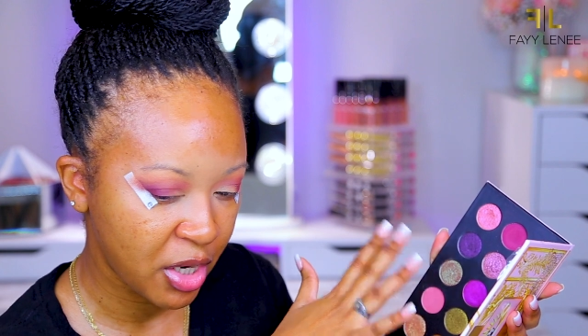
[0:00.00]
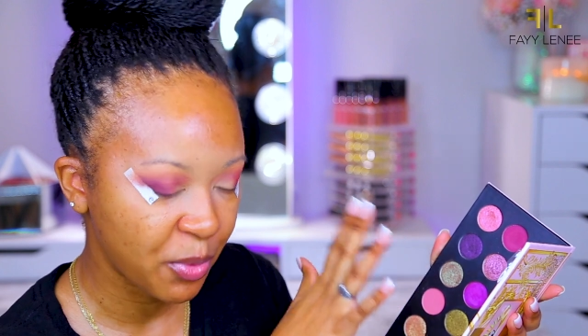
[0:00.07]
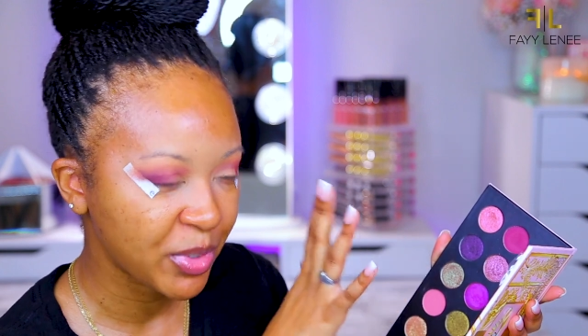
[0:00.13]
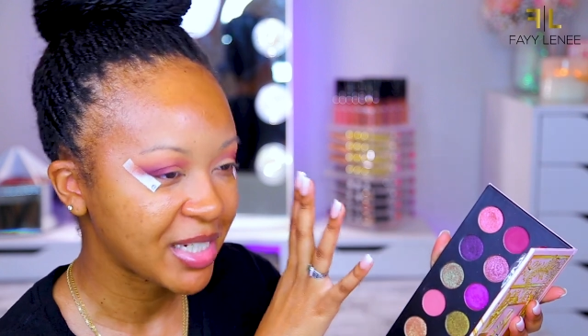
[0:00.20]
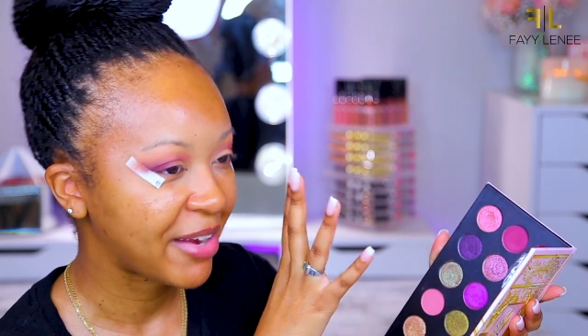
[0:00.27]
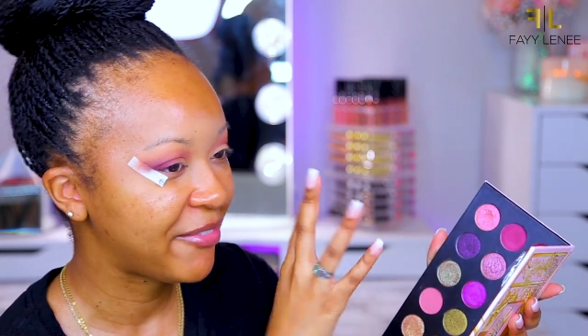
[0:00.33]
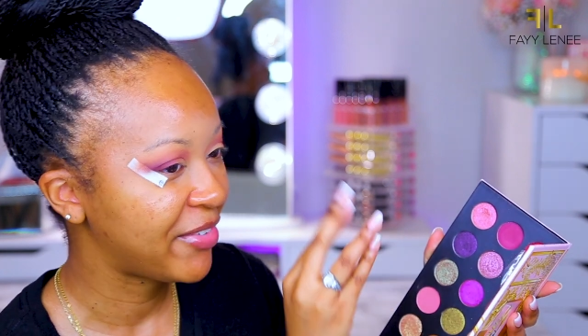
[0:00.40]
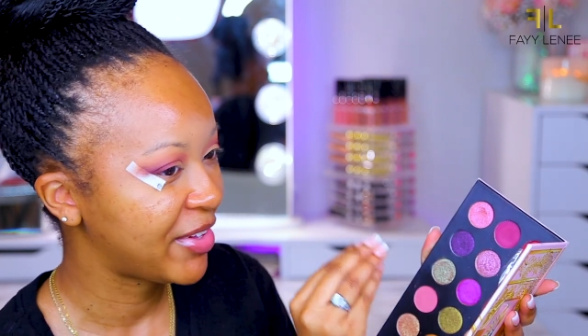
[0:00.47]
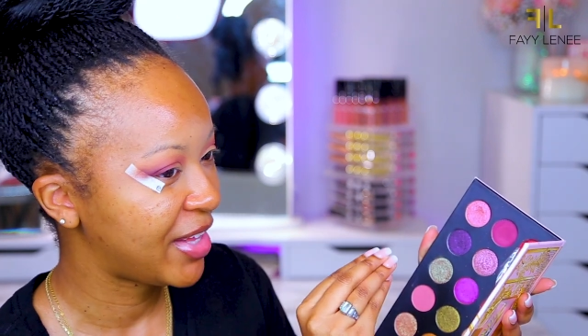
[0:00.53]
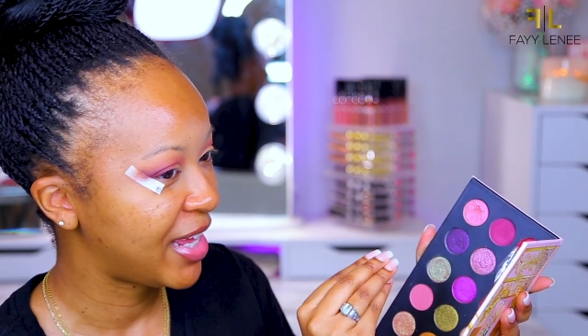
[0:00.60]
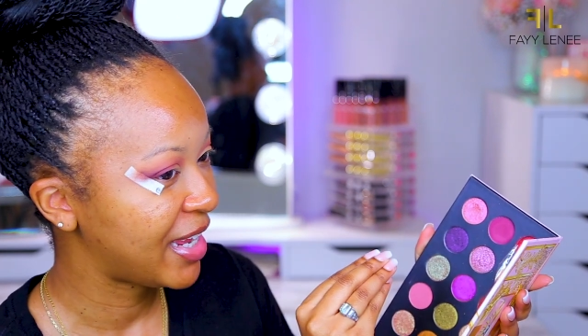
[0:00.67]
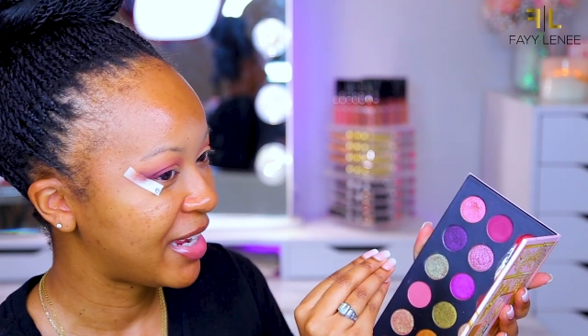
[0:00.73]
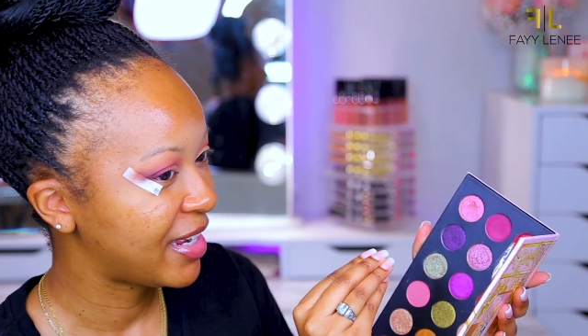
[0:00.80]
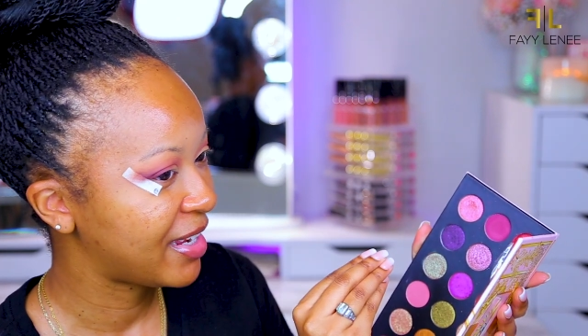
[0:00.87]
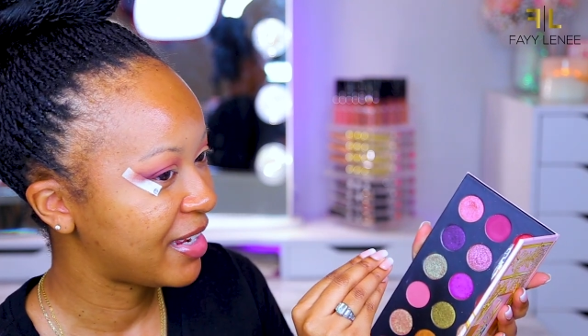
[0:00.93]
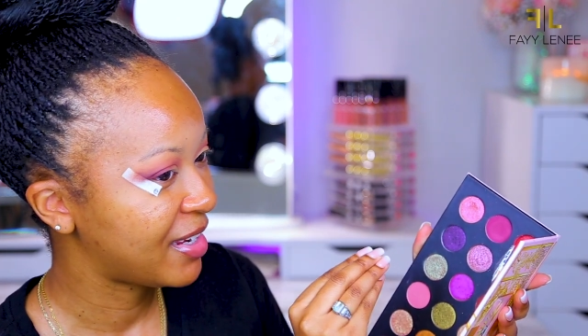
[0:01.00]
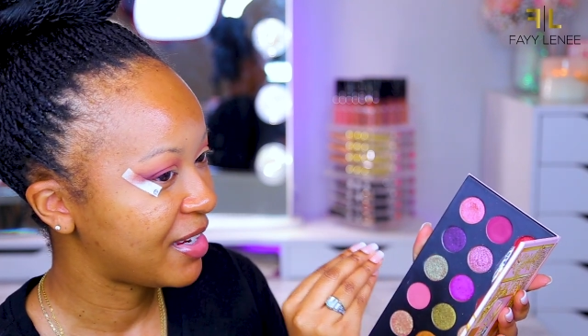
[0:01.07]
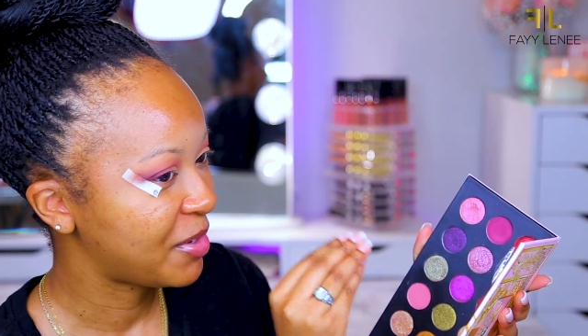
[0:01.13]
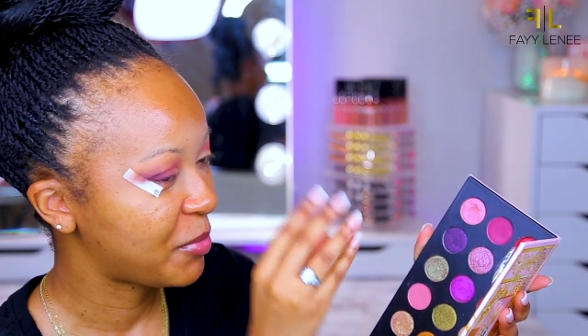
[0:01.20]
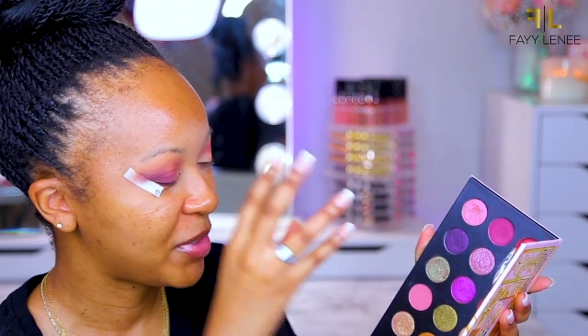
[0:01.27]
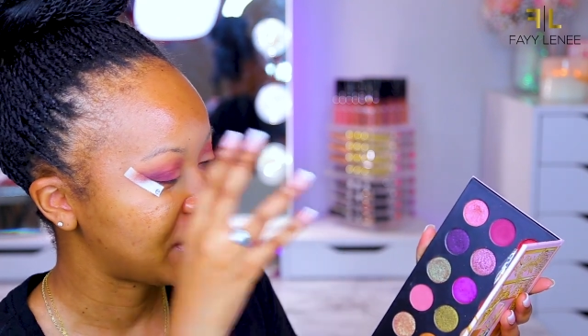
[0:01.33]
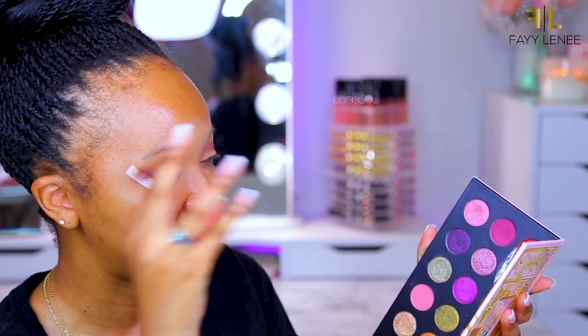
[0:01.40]
tone, which I feel like
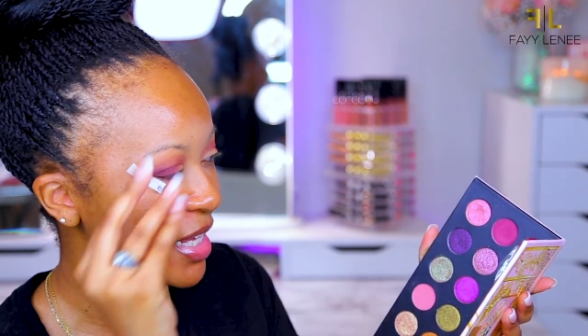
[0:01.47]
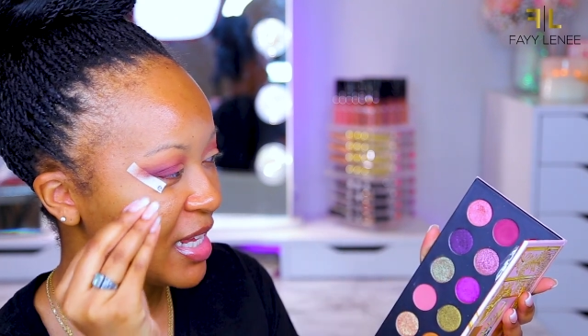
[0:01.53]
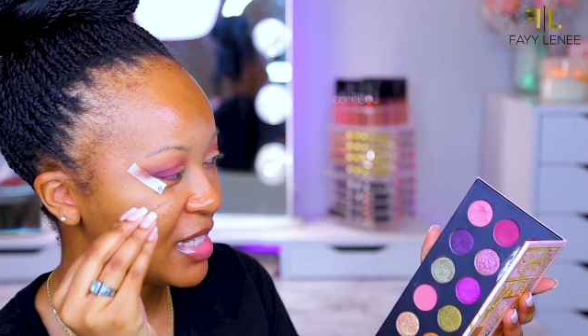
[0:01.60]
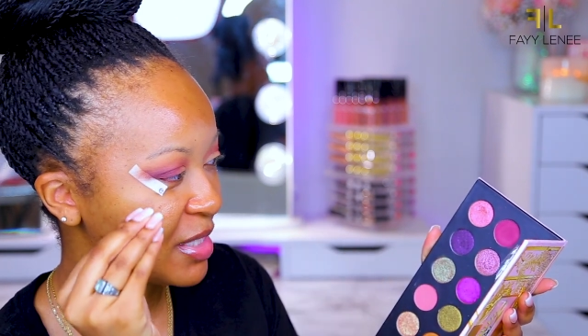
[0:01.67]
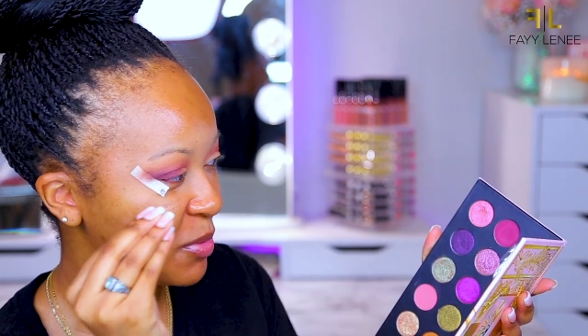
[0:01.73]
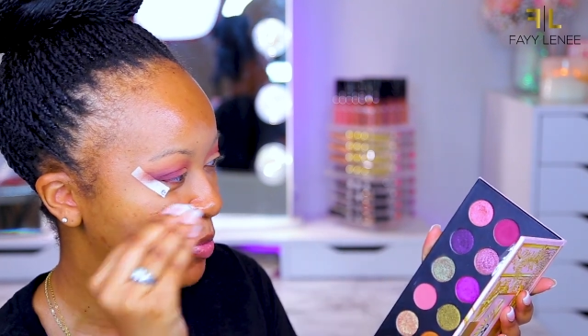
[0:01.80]
with this,